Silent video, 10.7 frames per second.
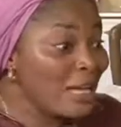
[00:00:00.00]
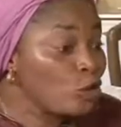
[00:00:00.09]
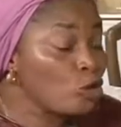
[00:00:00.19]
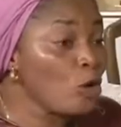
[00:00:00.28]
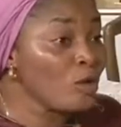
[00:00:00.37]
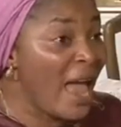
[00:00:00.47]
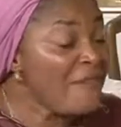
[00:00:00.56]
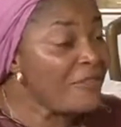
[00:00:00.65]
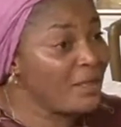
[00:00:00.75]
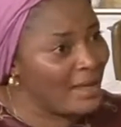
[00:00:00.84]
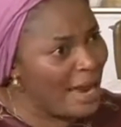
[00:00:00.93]
He has told you
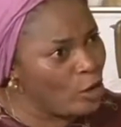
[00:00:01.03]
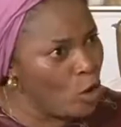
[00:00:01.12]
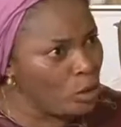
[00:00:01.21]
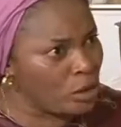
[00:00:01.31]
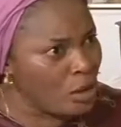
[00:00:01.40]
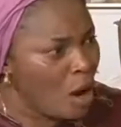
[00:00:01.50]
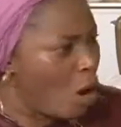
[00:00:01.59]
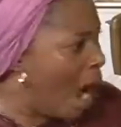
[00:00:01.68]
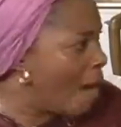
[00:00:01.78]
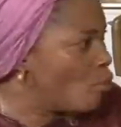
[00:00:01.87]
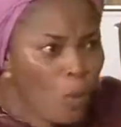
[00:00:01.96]
everything that he knows.
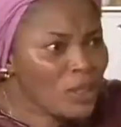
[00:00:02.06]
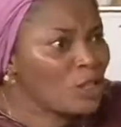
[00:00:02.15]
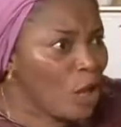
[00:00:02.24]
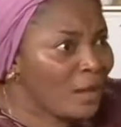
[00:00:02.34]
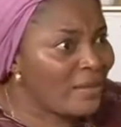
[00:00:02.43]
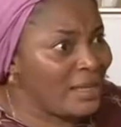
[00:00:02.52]
What is all